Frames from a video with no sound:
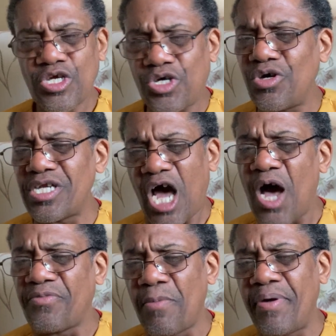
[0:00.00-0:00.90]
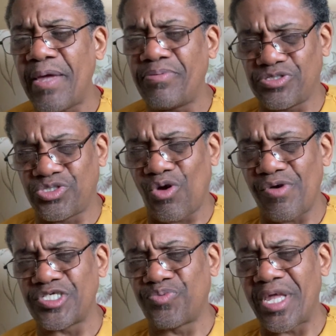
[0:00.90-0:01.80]
Could other people's
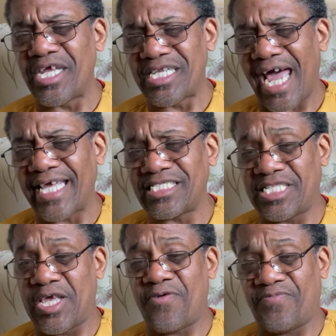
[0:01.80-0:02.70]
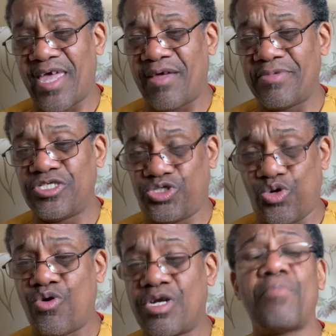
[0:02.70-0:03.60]
stories reunite their families
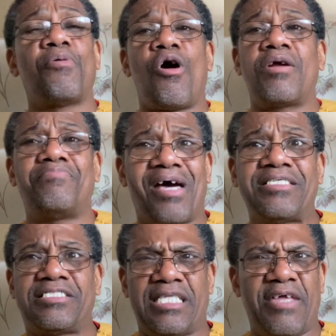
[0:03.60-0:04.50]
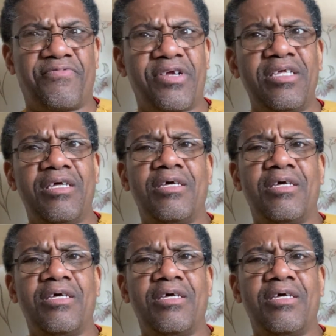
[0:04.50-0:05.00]
torn apart by slavery?